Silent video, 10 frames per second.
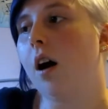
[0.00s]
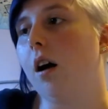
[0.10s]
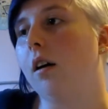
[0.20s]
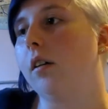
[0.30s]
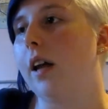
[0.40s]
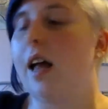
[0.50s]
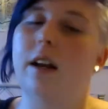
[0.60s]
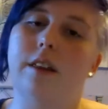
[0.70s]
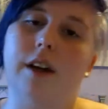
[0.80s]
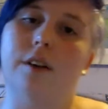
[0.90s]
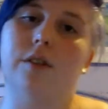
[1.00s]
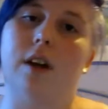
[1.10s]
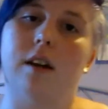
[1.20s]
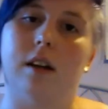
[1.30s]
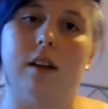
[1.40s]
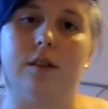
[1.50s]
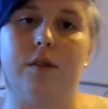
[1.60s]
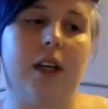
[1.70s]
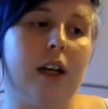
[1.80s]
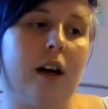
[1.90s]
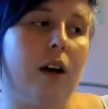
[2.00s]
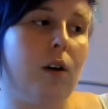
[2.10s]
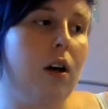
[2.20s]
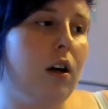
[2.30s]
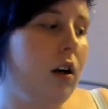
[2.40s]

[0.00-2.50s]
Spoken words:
on anything I've said in this video,